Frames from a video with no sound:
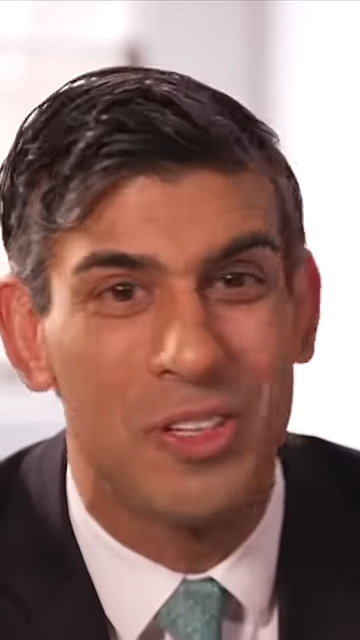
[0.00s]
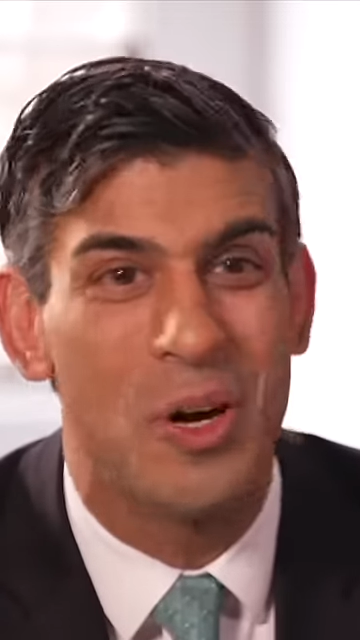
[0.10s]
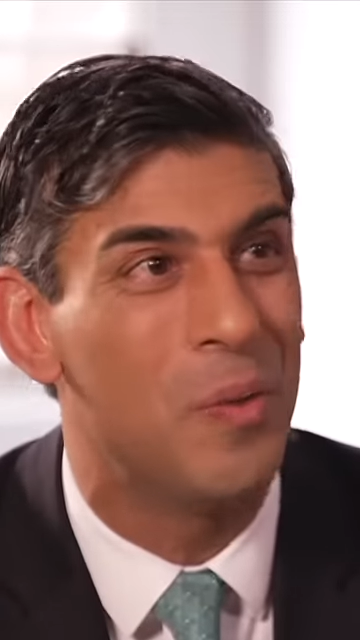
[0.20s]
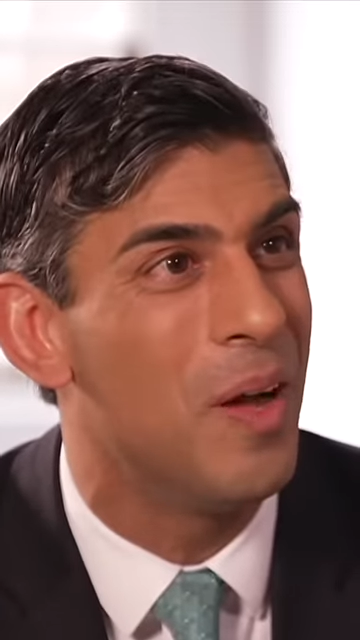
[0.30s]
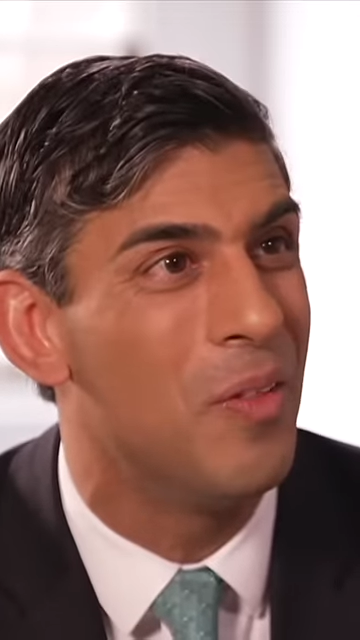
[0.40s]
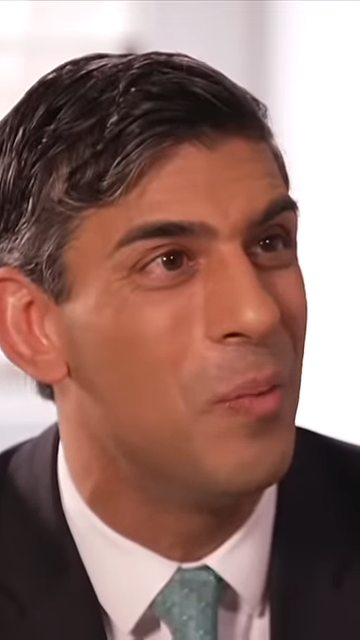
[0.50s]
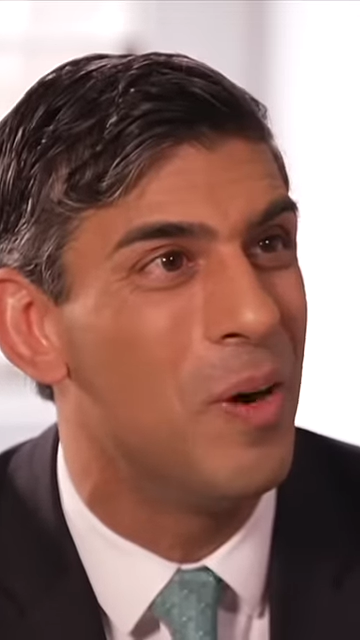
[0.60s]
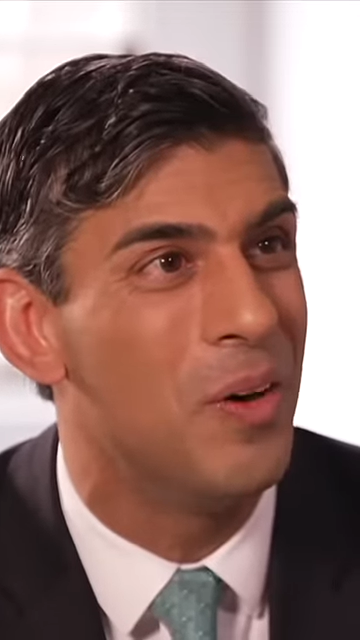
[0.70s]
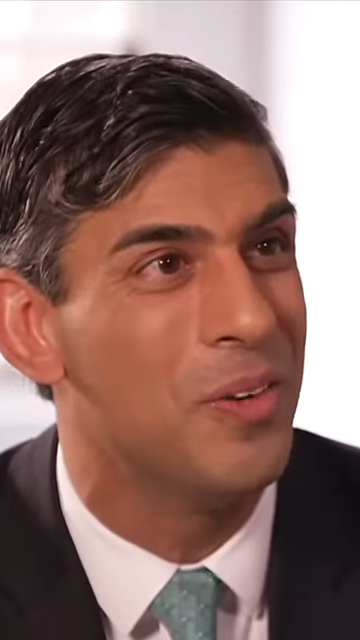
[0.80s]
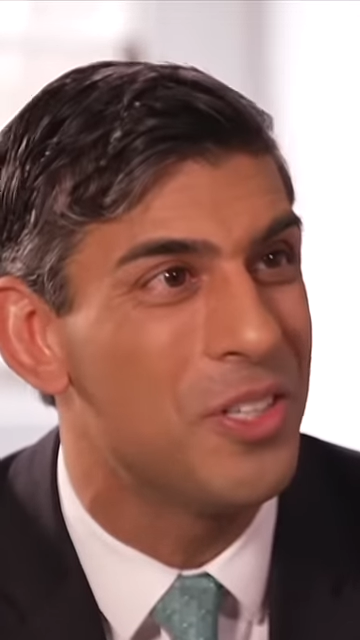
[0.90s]
to go around the
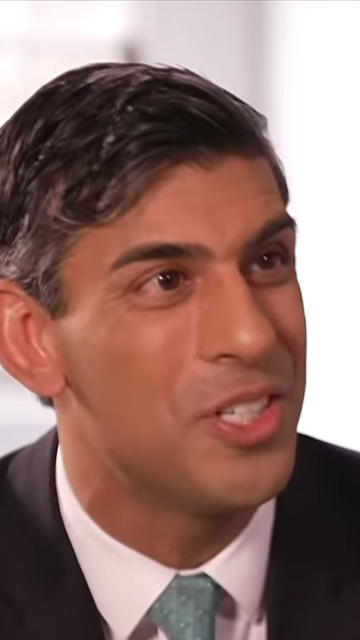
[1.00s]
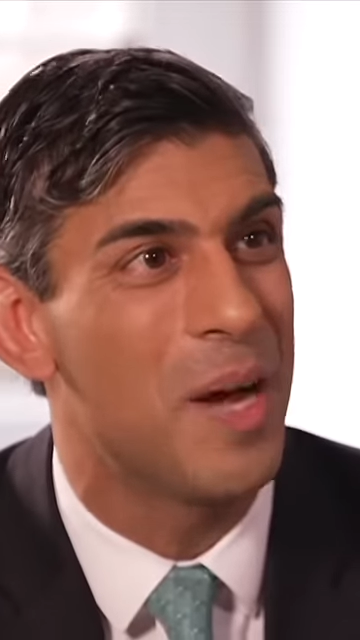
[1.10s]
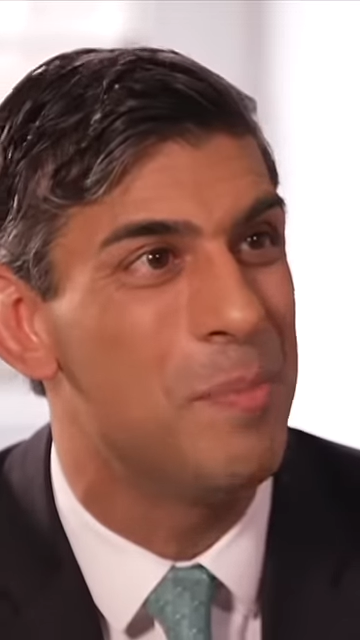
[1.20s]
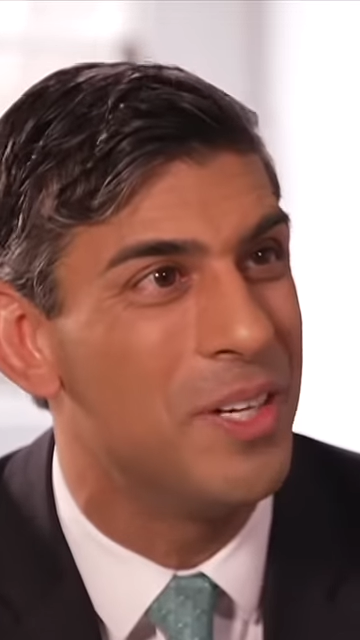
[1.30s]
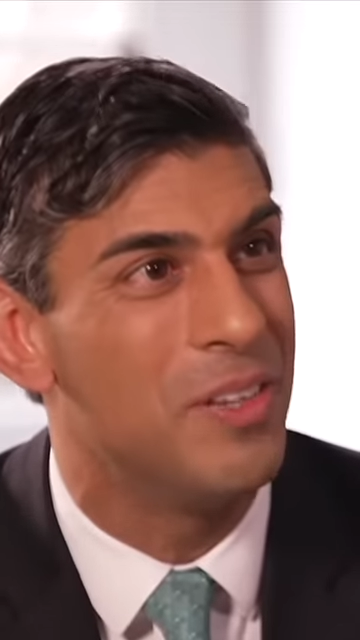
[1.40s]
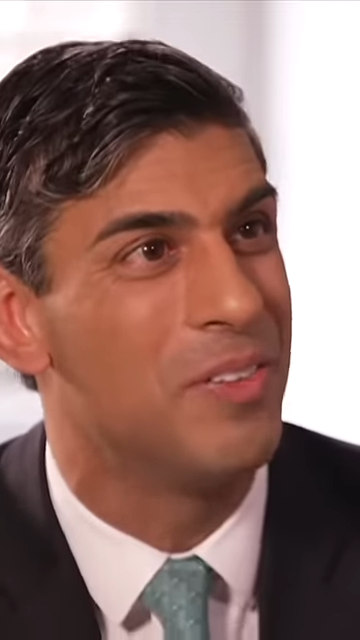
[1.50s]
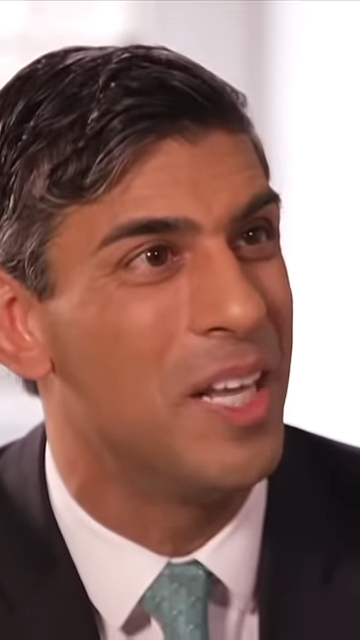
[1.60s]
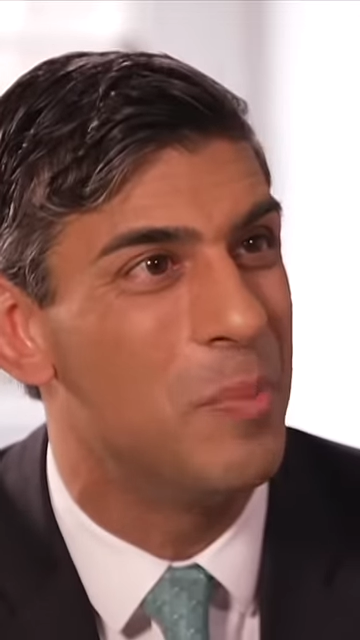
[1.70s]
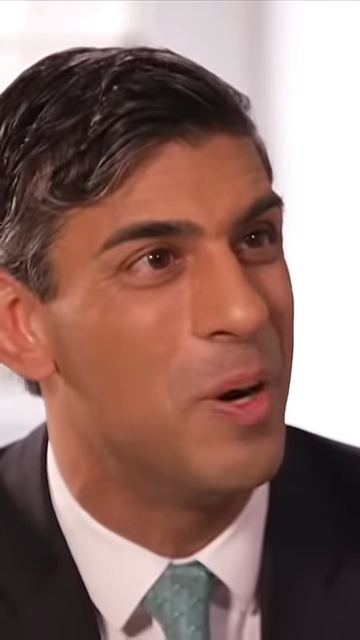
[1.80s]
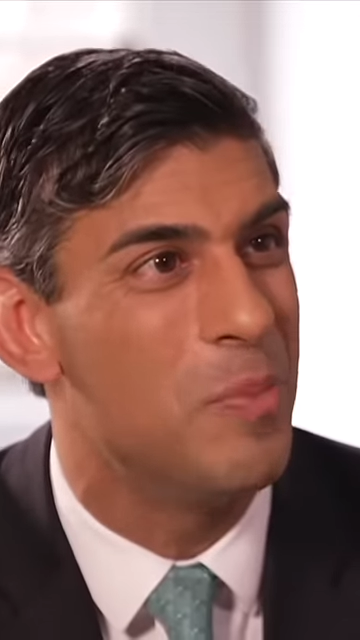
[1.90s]
world and champion and
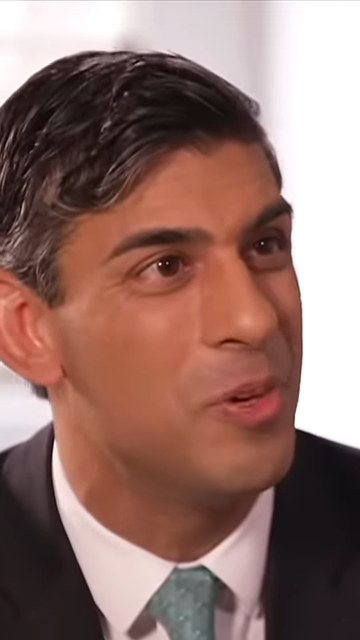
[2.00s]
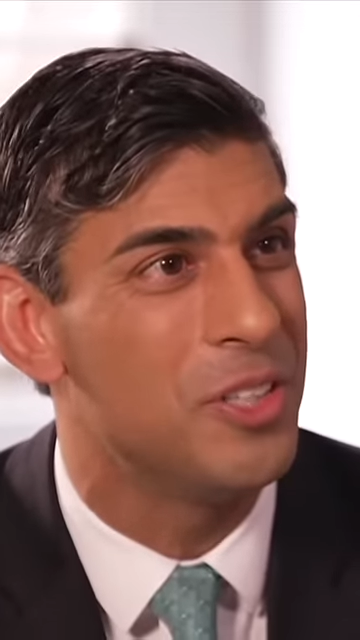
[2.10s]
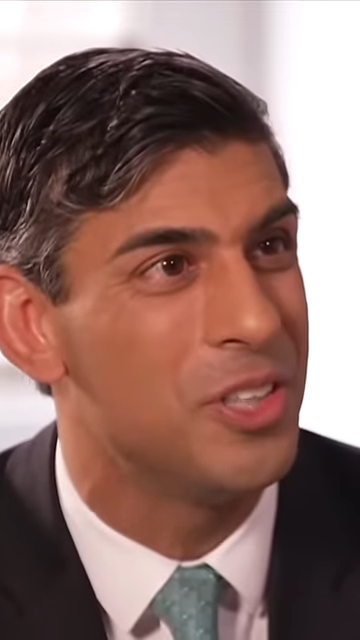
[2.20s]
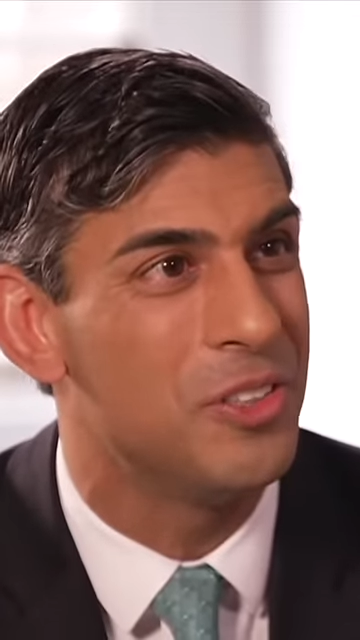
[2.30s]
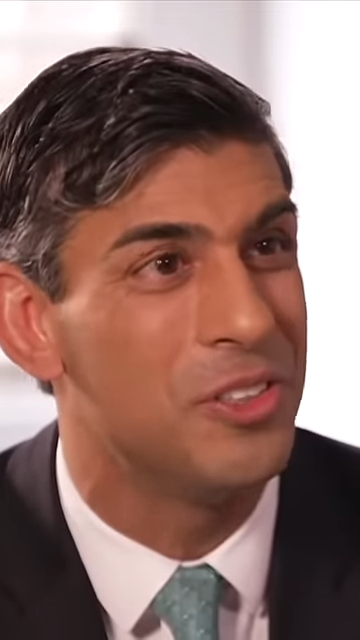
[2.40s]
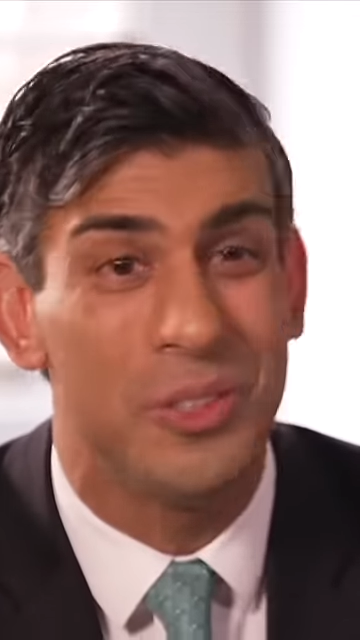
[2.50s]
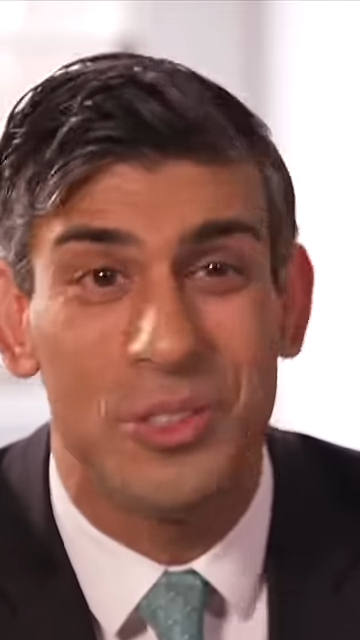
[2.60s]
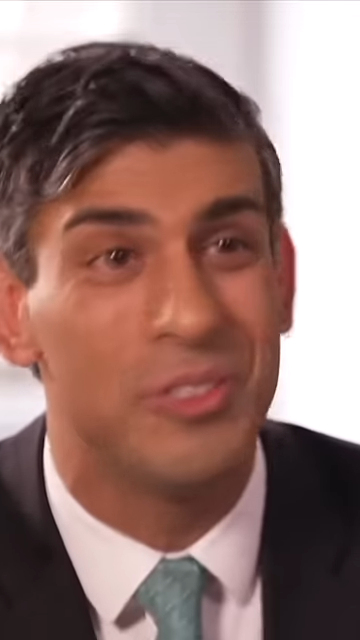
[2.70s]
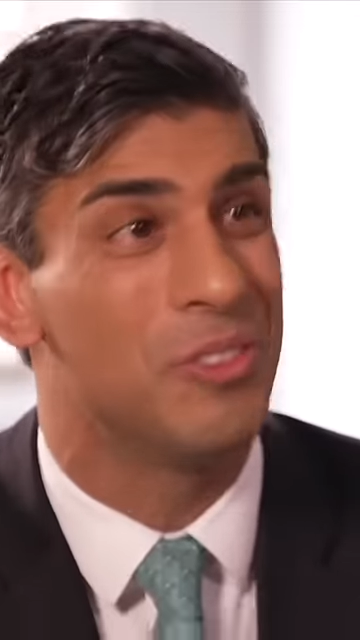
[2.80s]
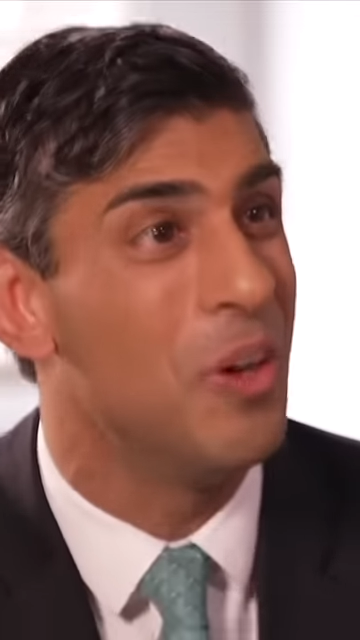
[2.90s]
celebrate British
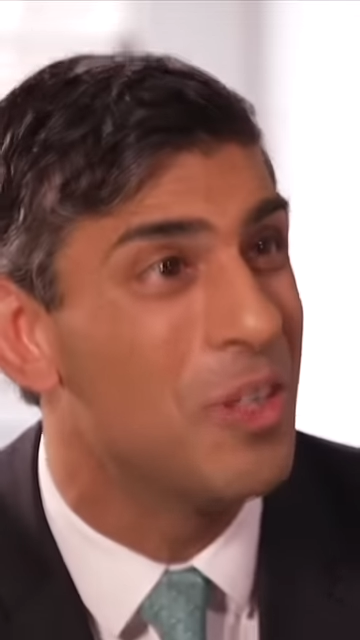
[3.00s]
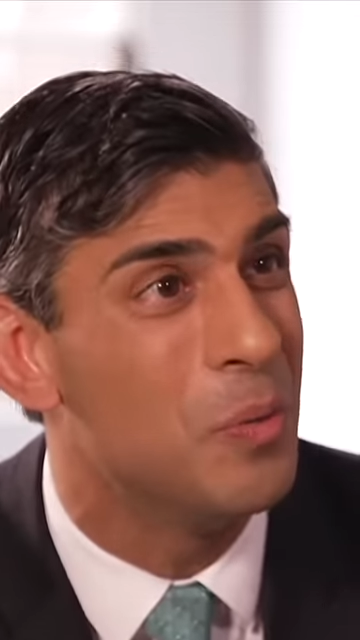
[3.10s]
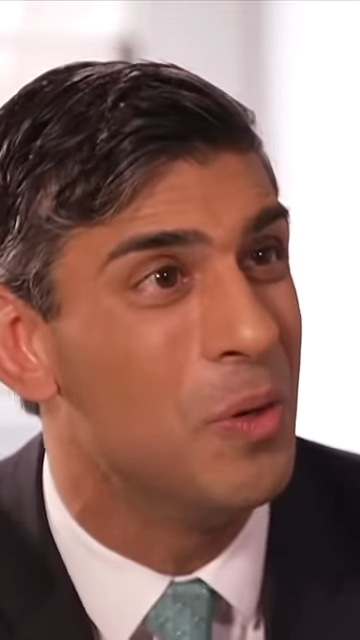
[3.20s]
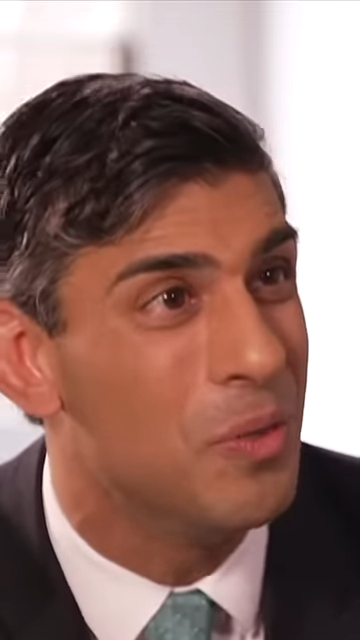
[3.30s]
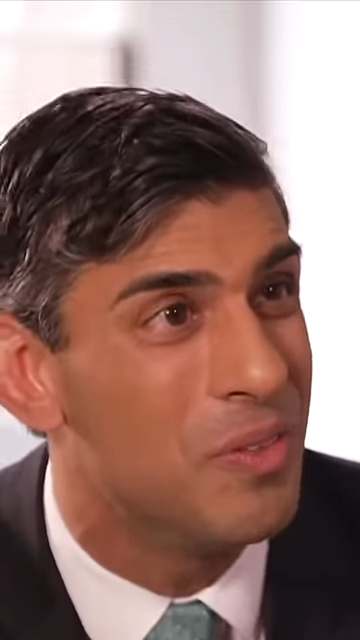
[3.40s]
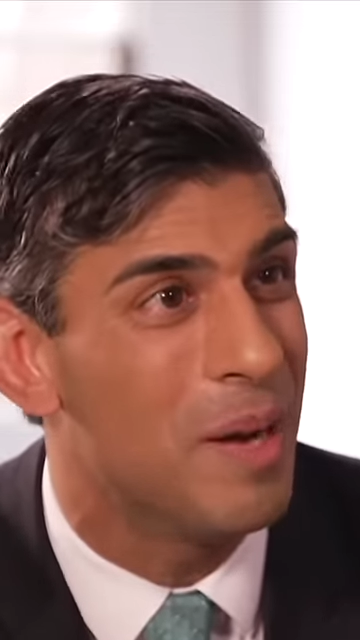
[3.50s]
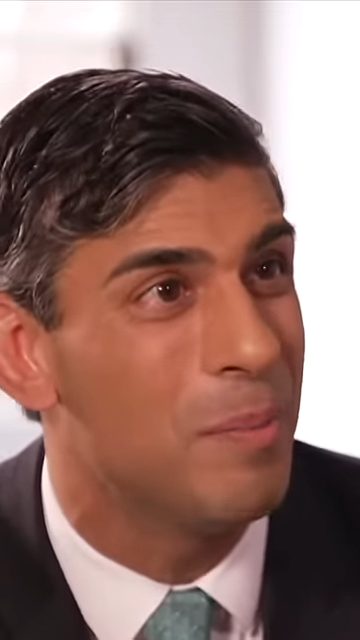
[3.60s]
institutions like the Royal Family.